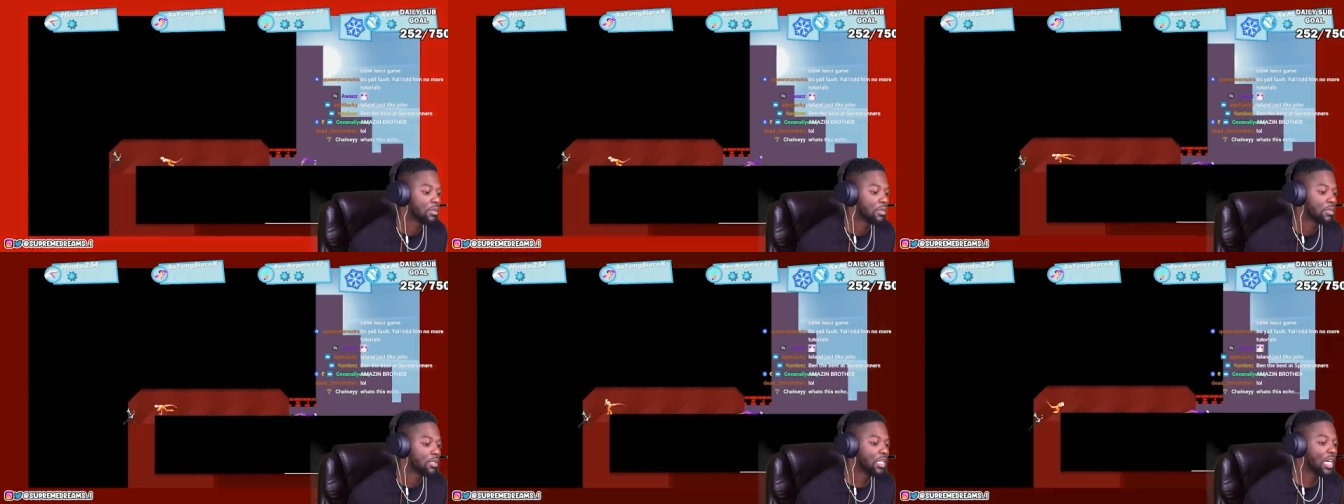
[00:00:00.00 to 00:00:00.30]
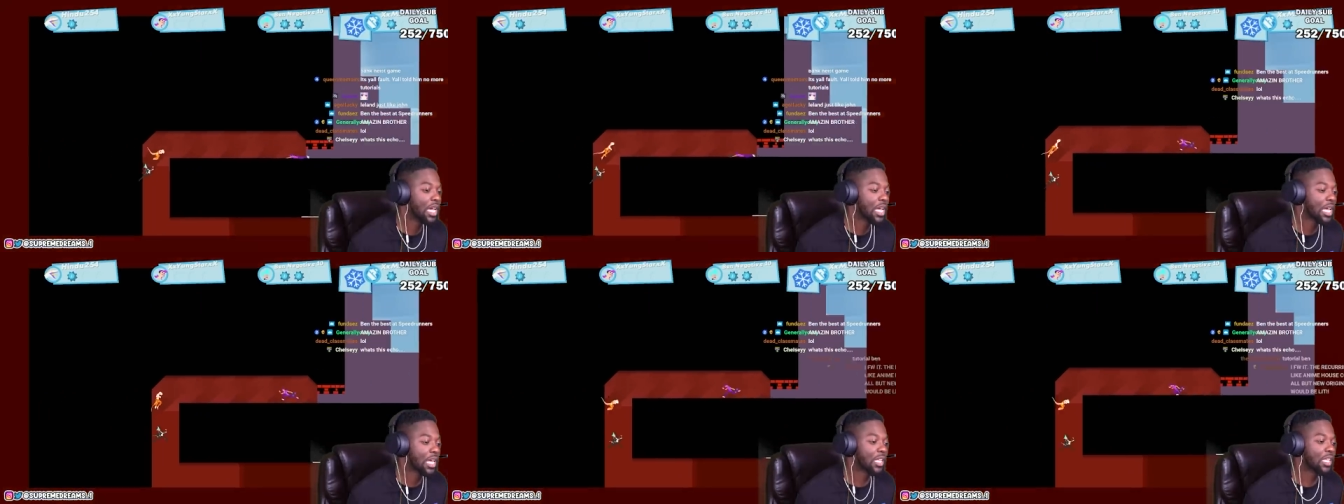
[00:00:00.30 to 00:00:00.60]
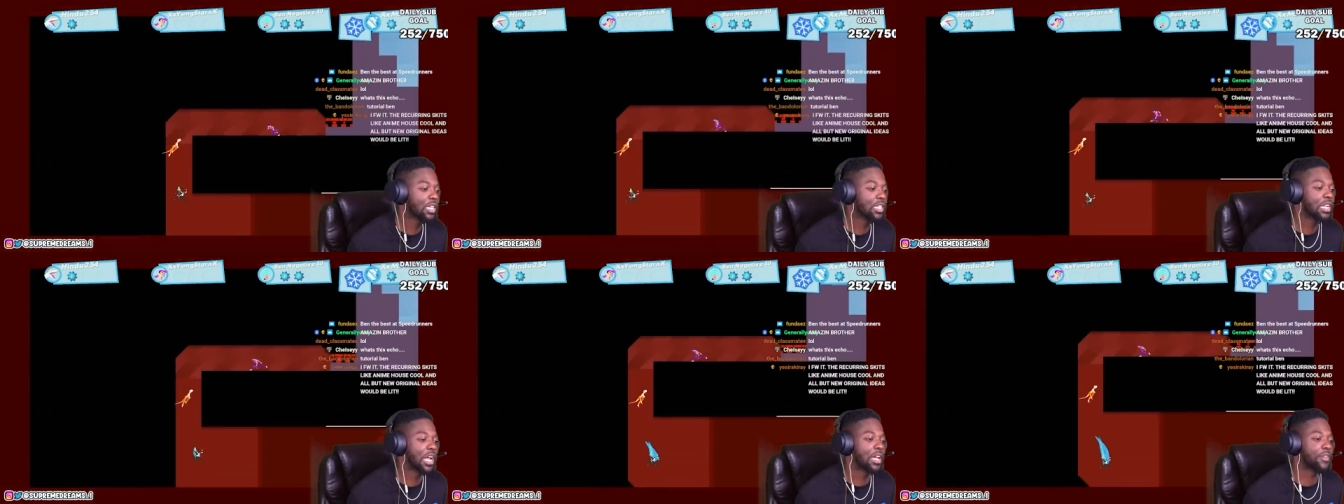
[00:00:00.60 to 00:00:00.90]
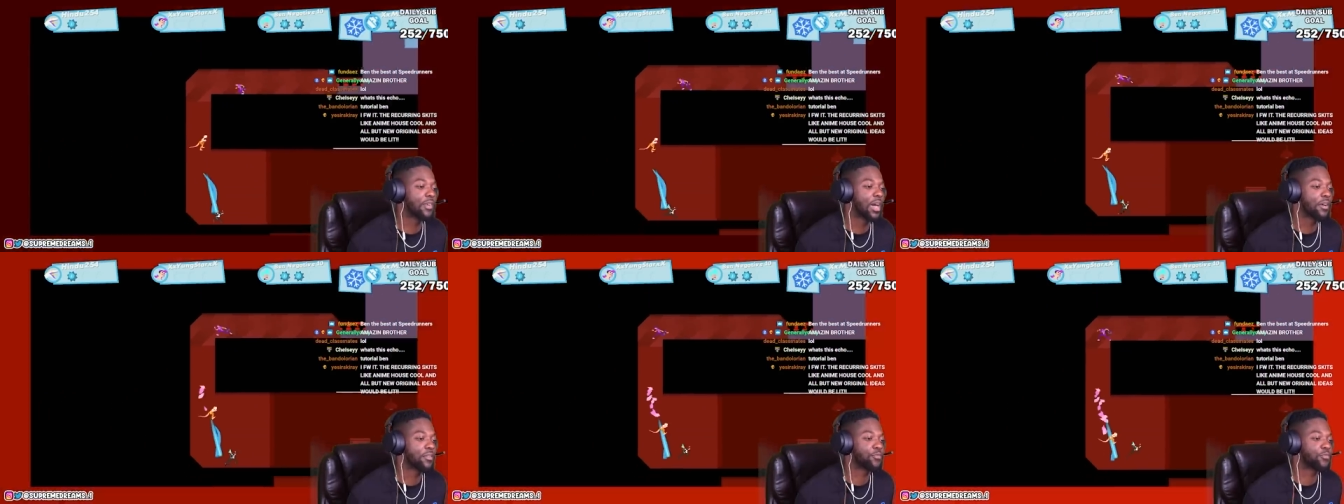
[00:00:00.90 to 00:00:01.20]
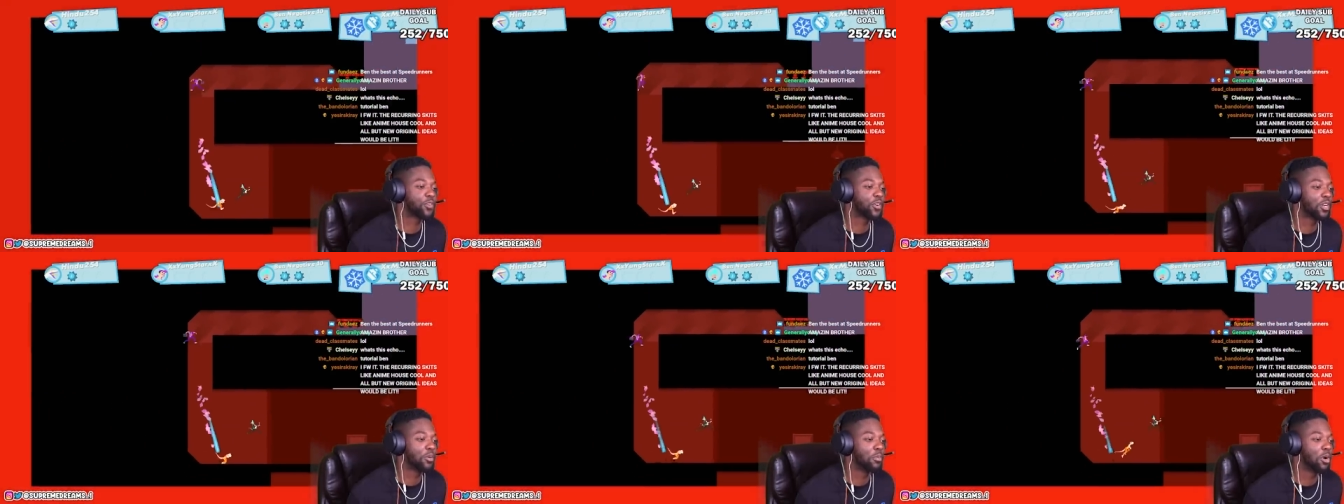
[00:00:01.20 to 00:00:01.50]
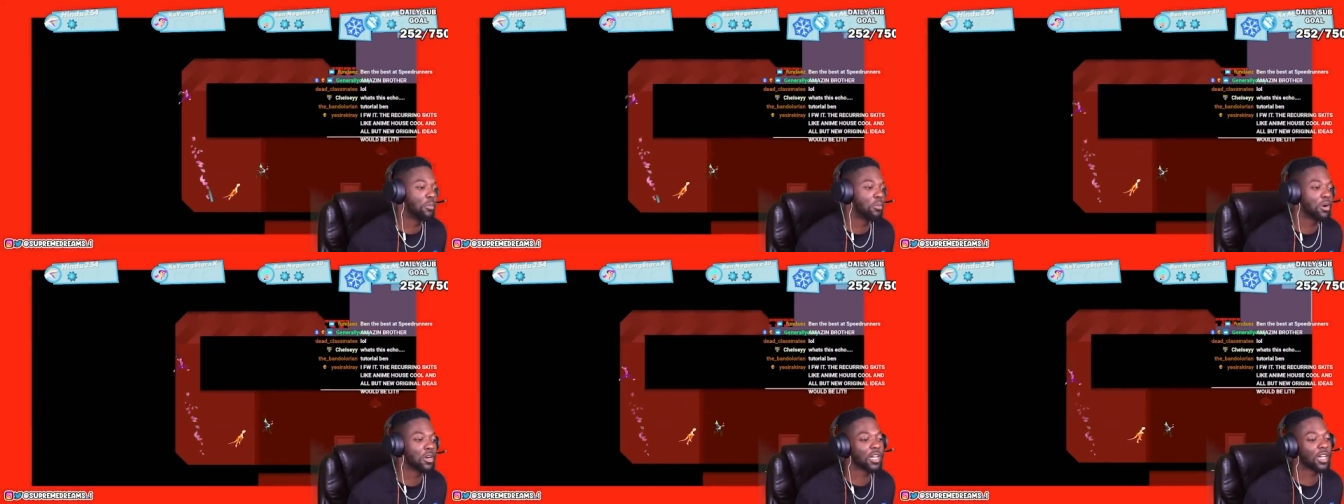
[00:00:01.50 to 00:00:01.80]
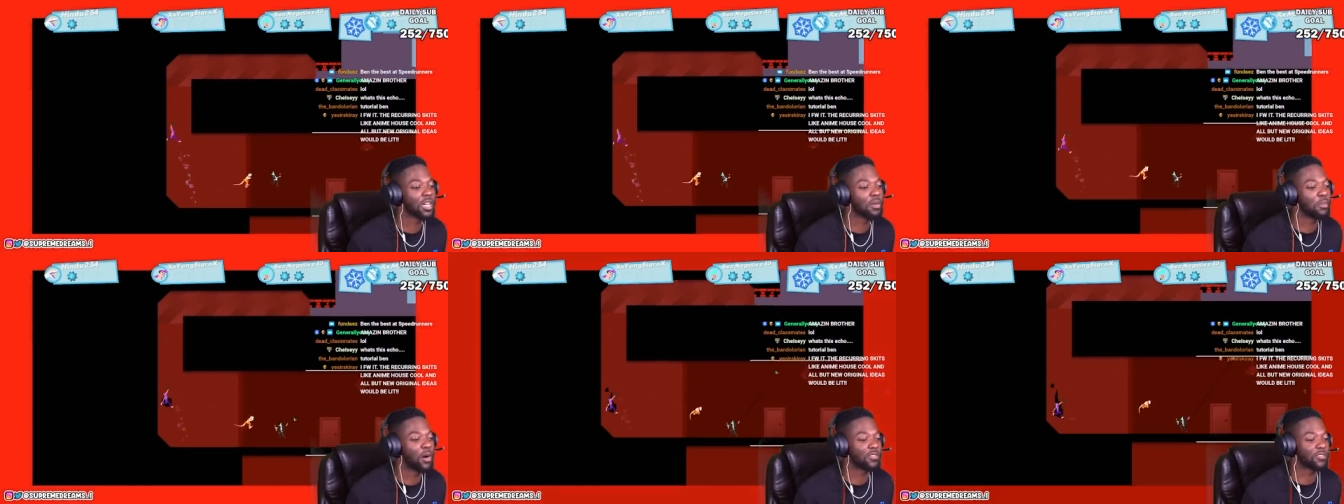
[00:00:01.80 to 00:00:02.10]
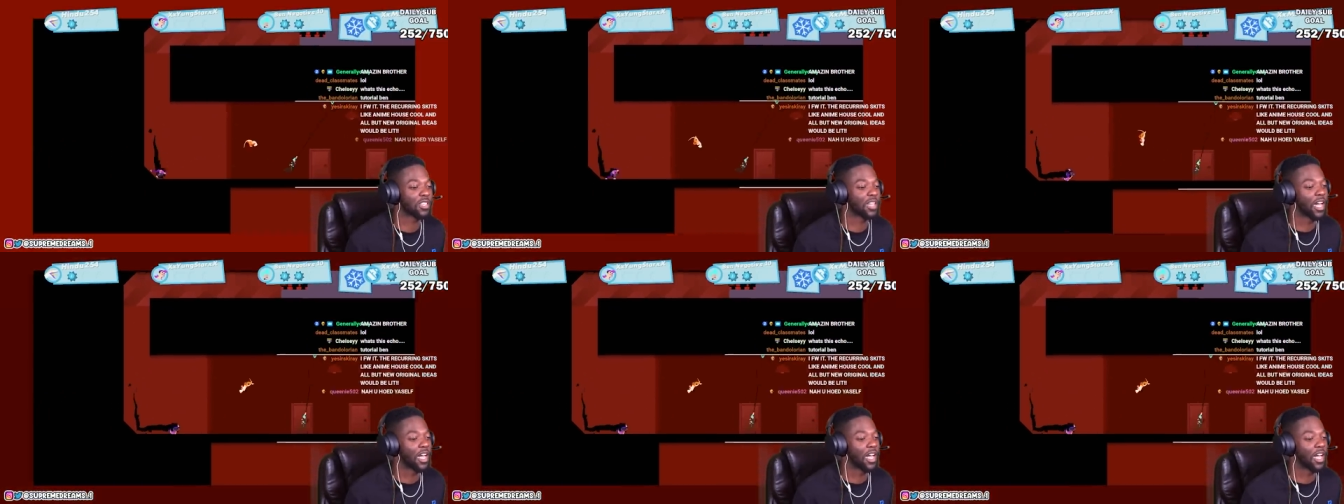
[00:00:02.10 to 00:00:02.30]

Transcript: Yeah, we like even having fun no more, bro. Get him off the